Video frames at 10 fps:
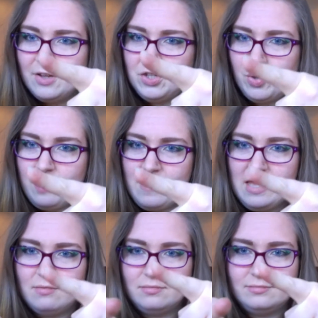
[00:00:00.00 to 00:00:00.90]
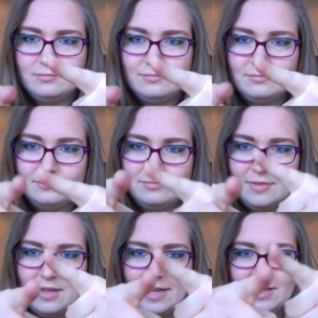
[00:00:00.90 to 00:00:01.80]
join me.
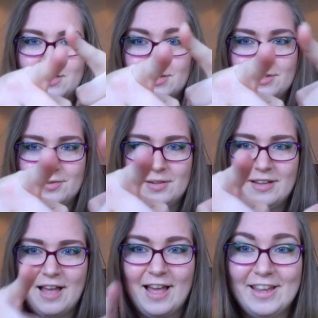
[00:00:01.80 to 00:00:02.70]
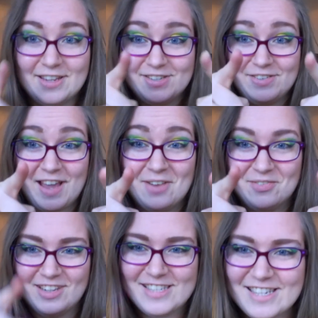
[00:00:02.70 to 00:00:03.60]
I can do
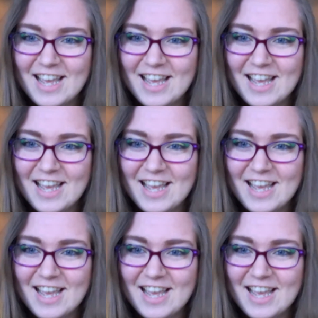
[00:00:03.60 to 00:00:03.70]
cameras.